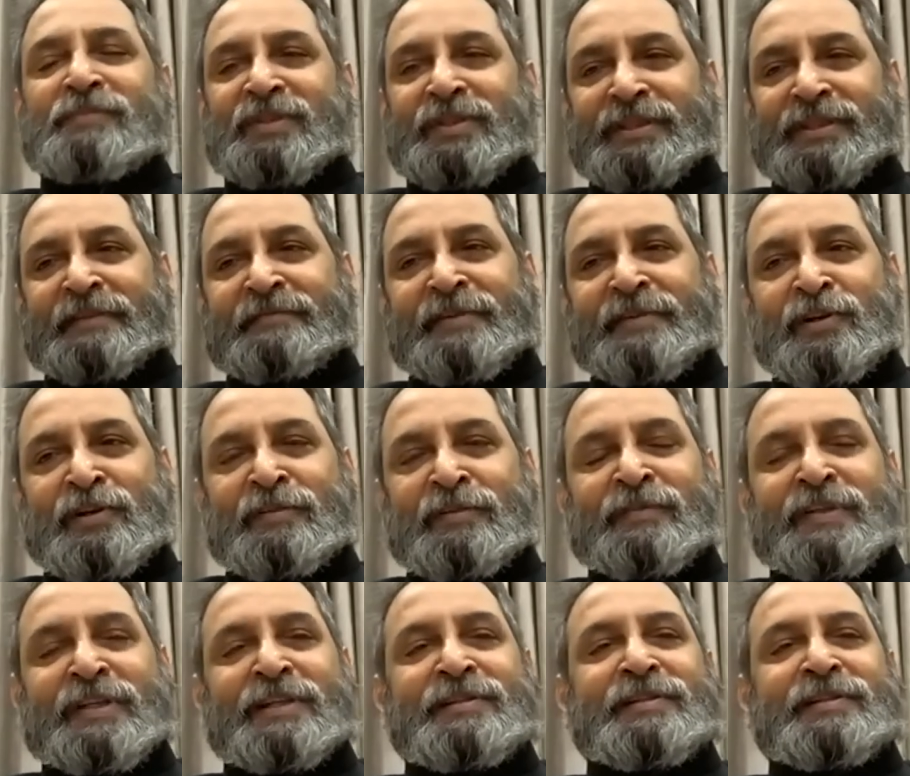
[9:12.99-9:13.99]
Several
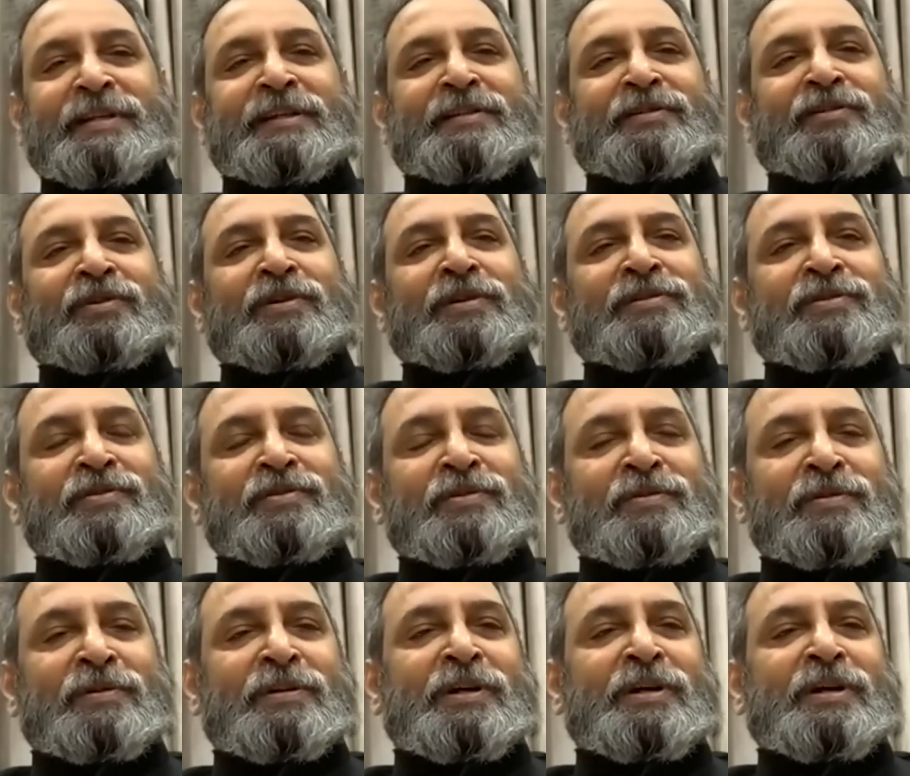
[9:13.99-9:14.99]
of these things
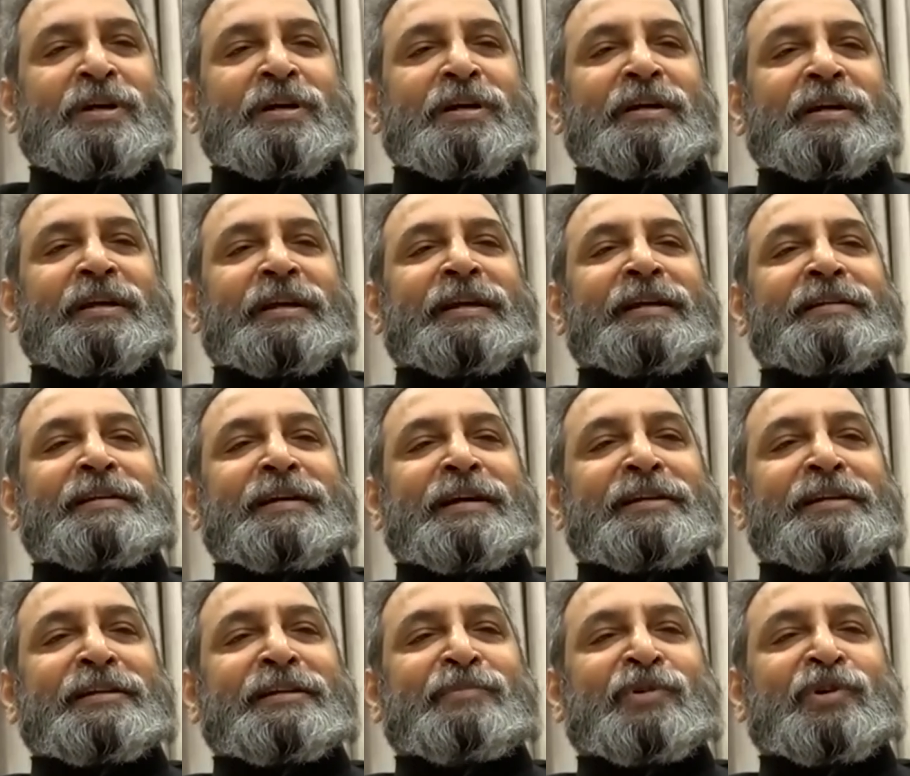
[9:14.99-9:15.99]
also create
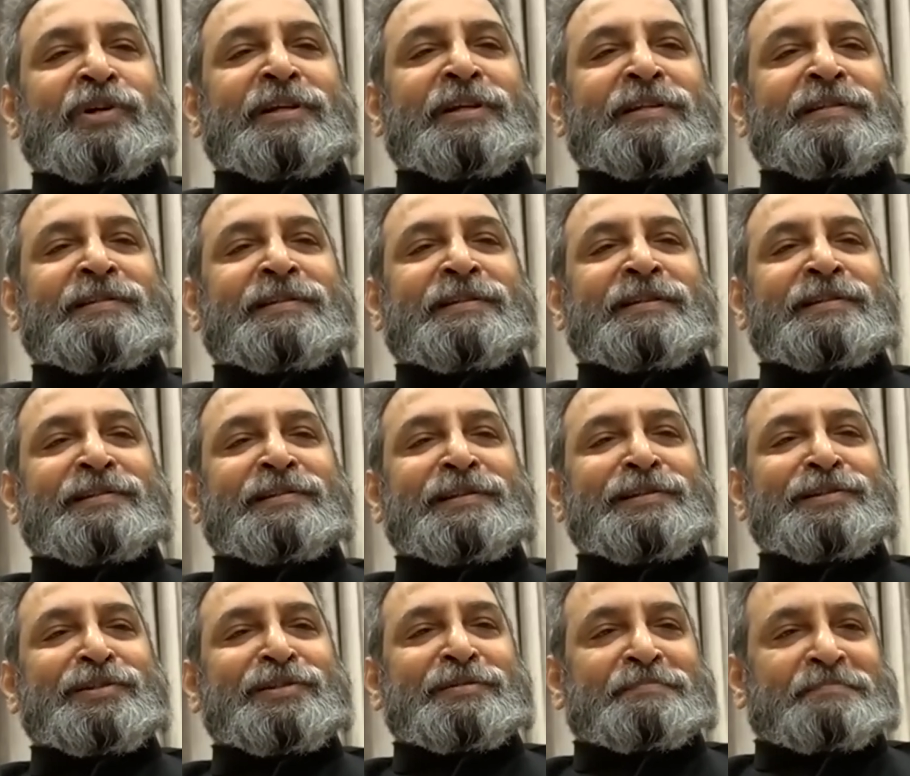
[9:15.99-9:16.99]
antibodies in the
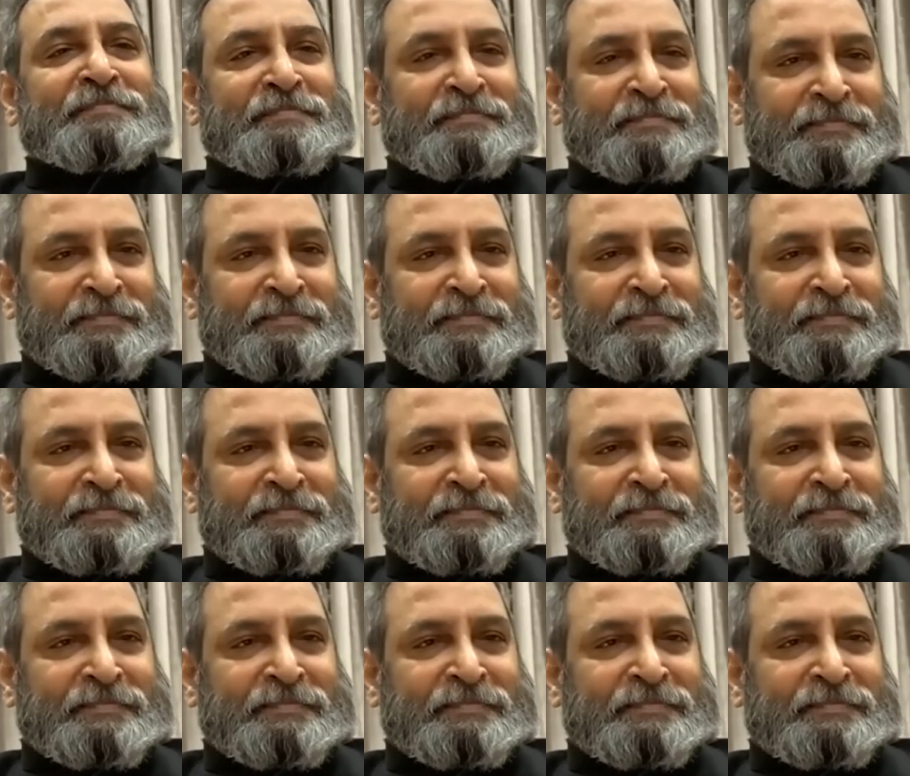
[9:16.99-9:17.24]
system.